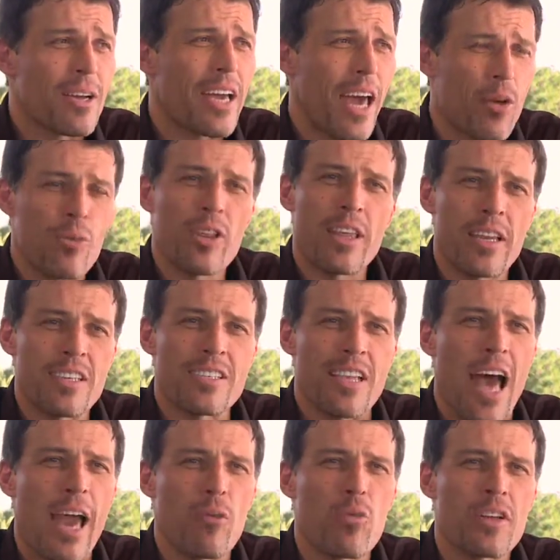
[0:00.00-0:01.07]
got to really
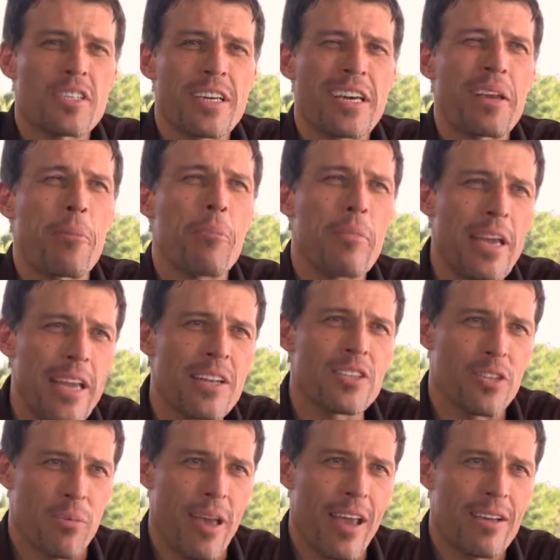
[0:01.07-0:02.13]
decide, what's it going to mean
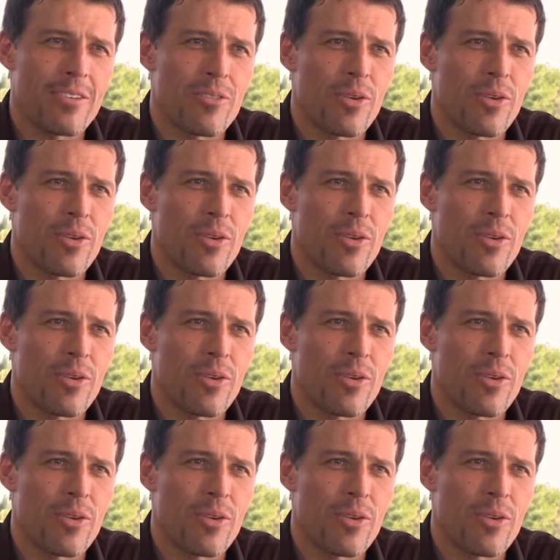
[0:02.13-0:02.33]
to me?